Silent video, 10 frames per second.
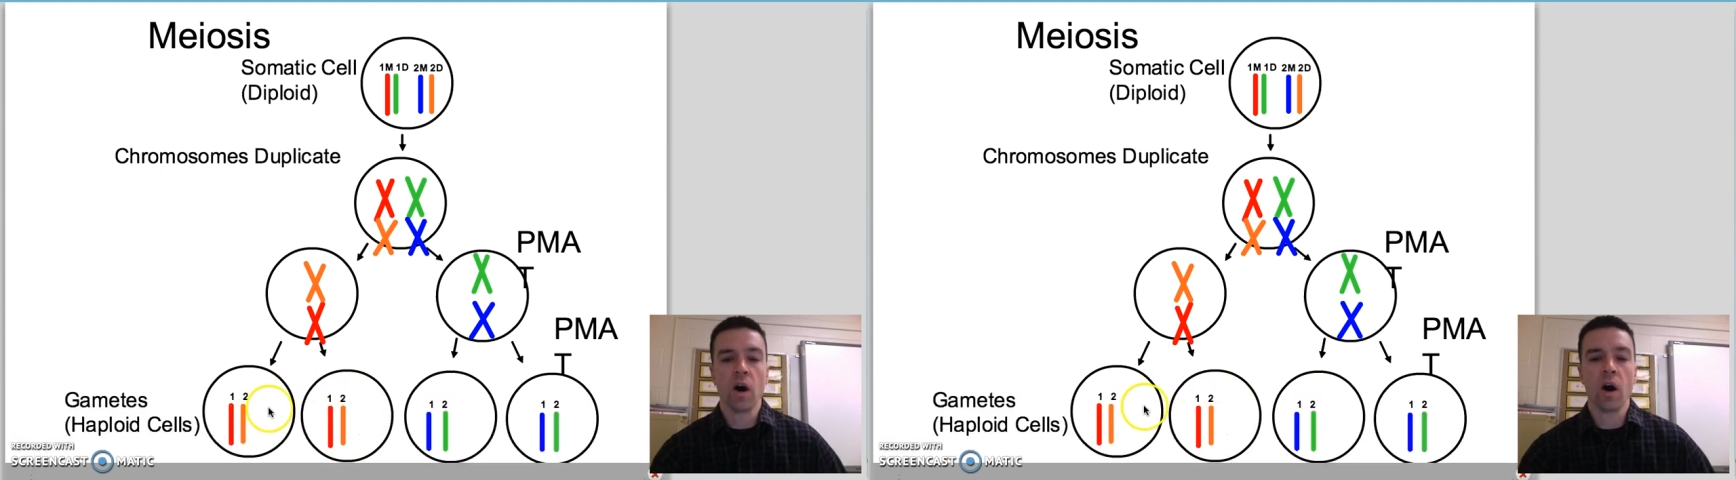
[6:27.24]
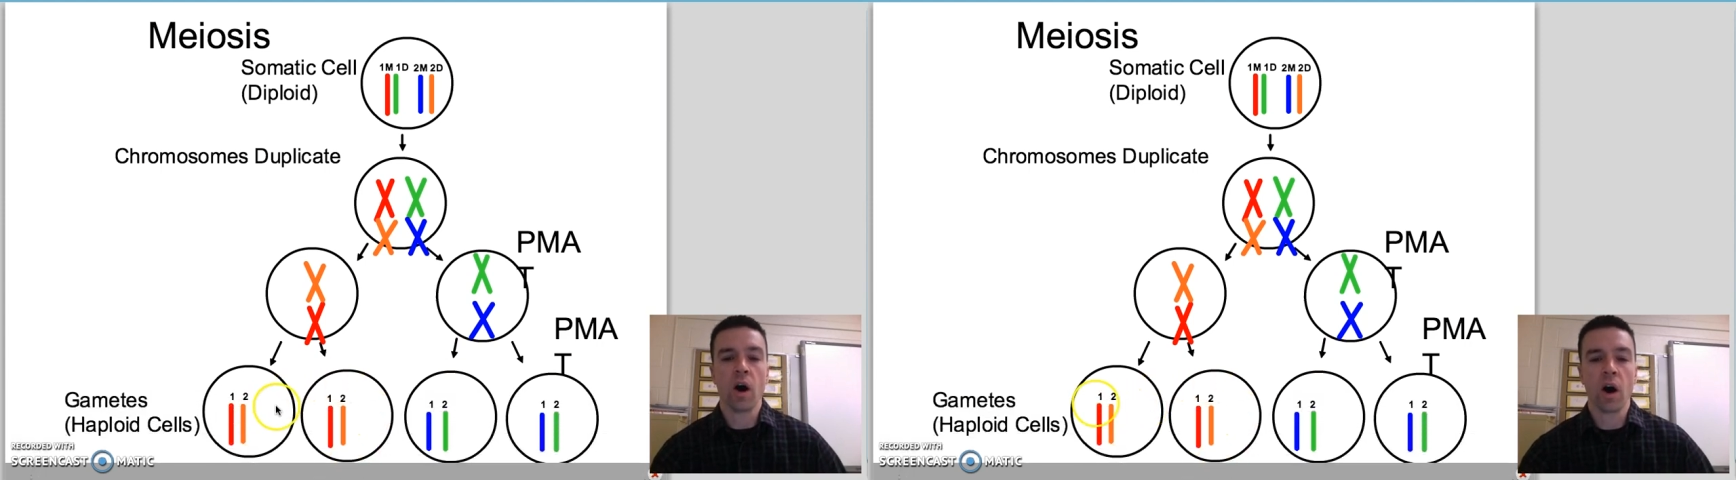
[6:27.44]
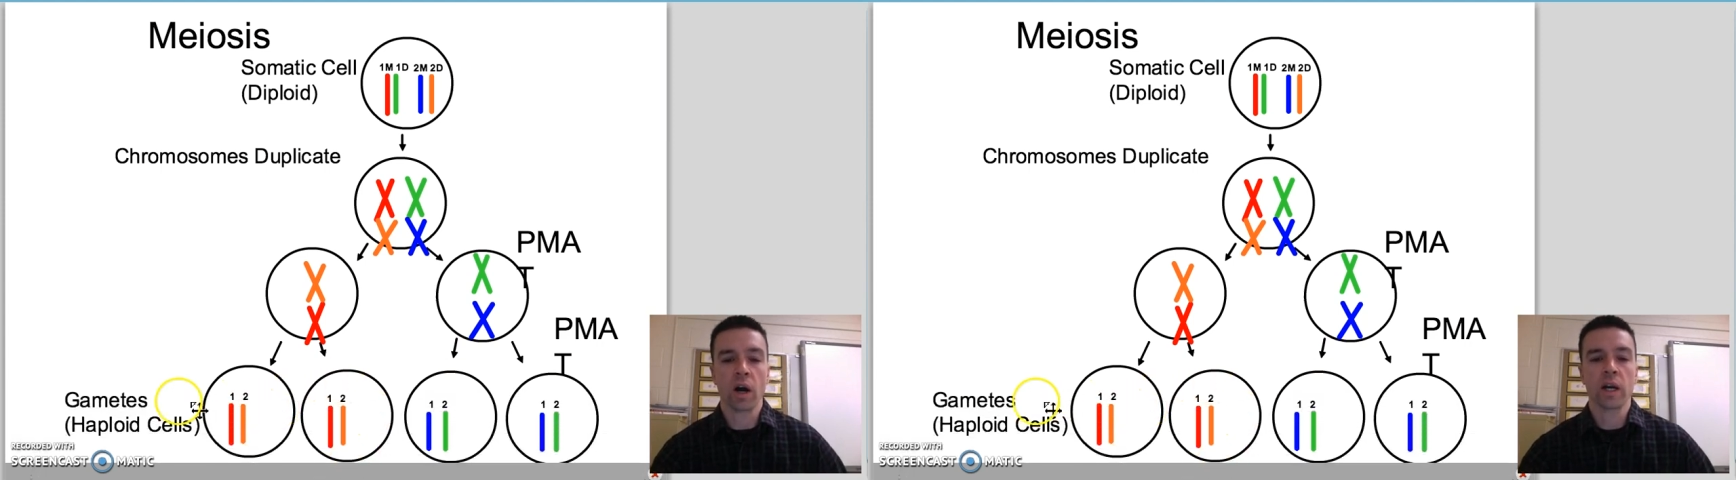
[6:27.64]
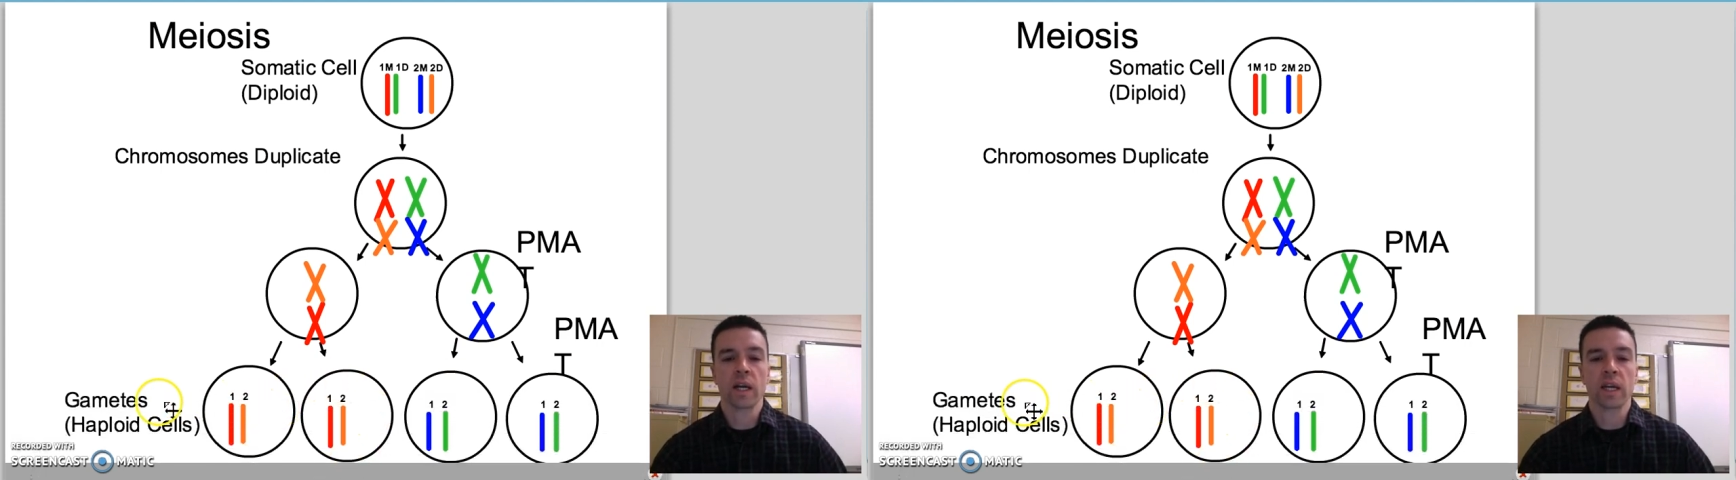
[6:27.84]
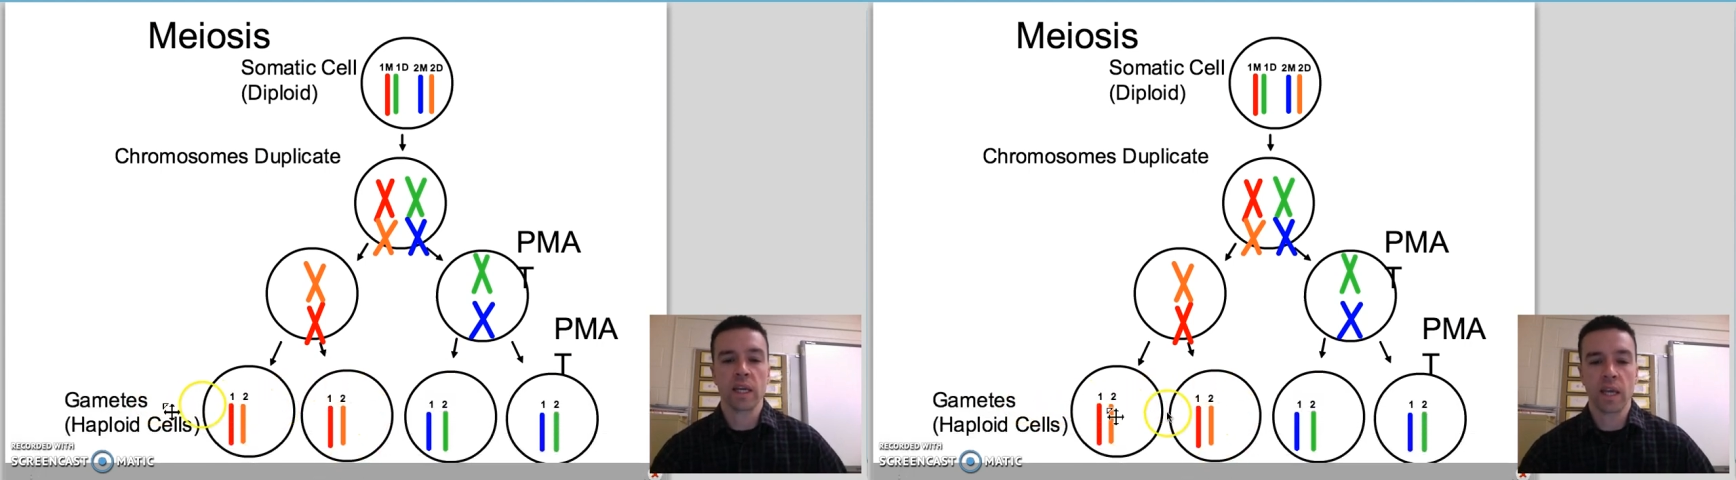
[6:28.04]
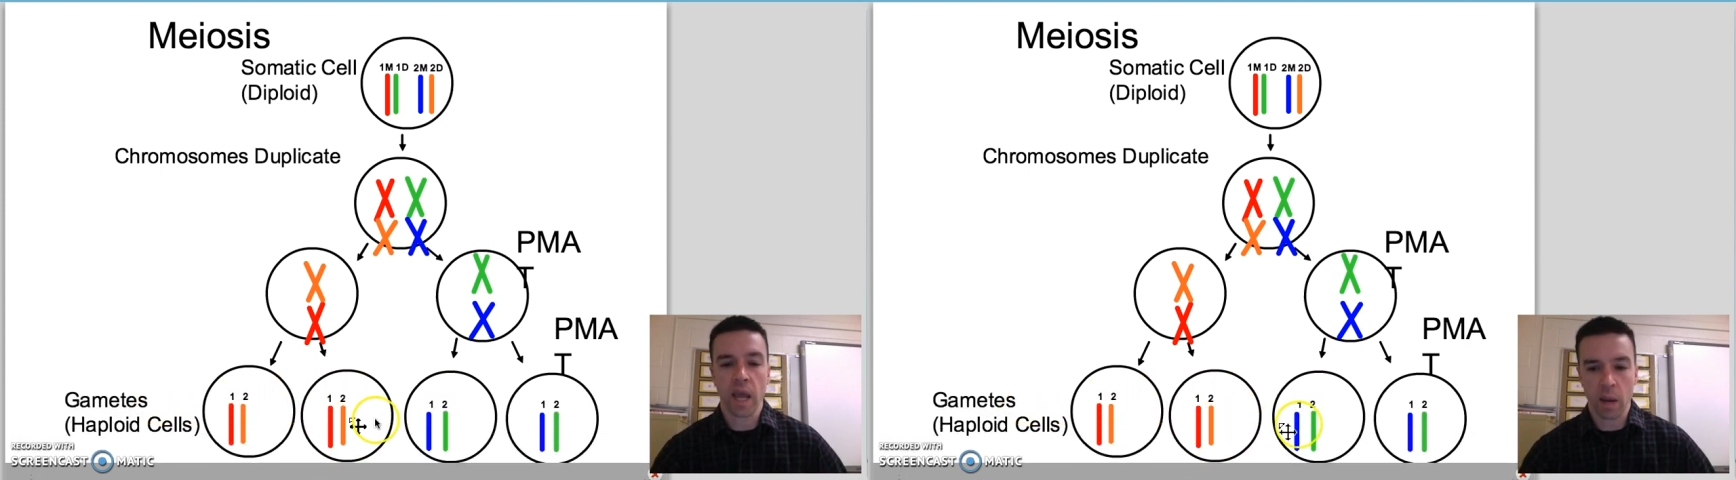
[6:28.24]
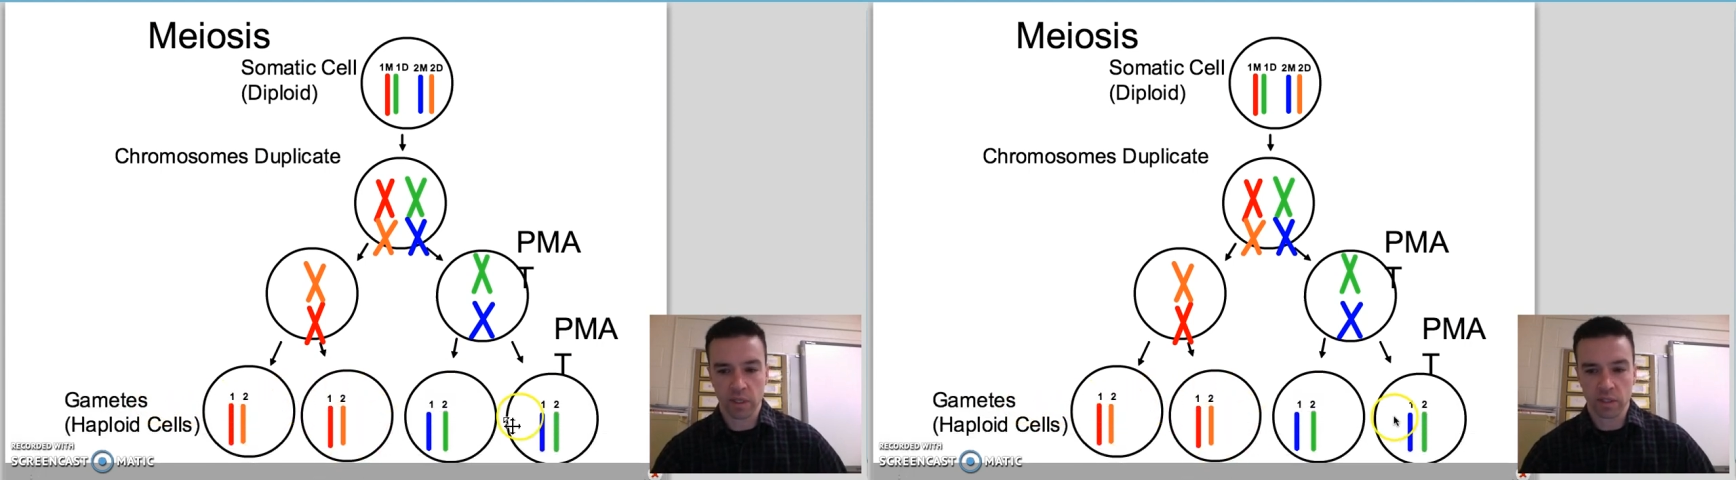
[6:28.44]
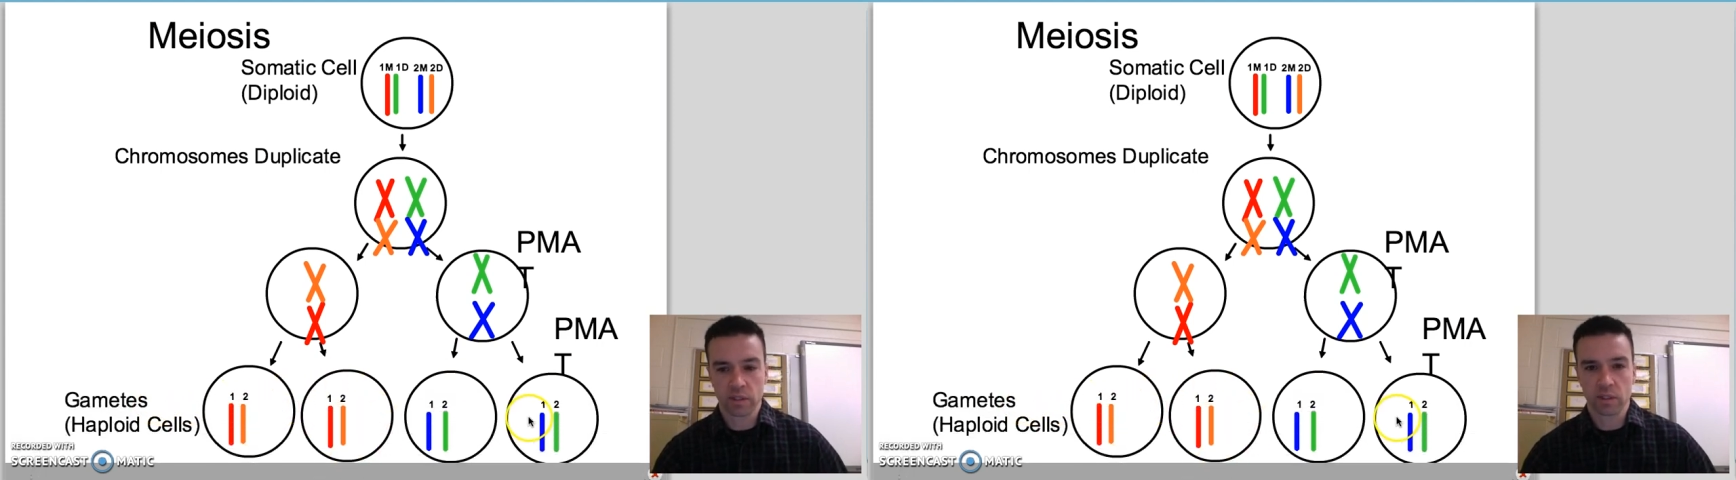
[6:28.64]
are
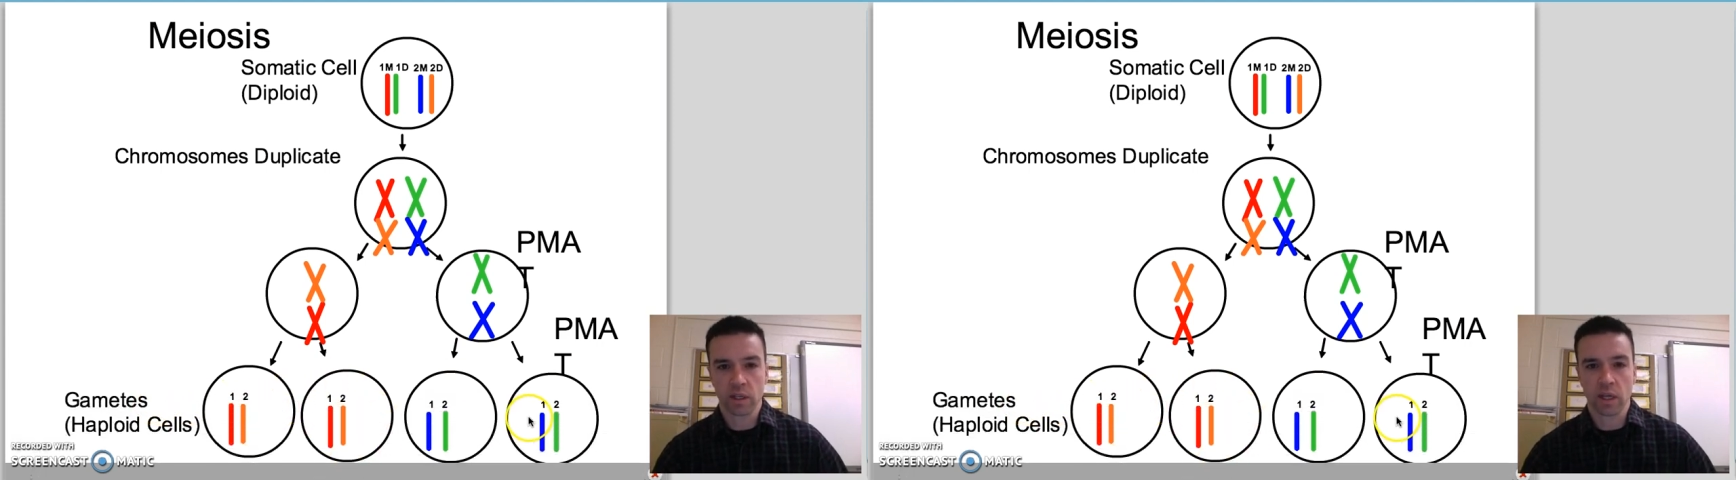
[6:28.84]
gametes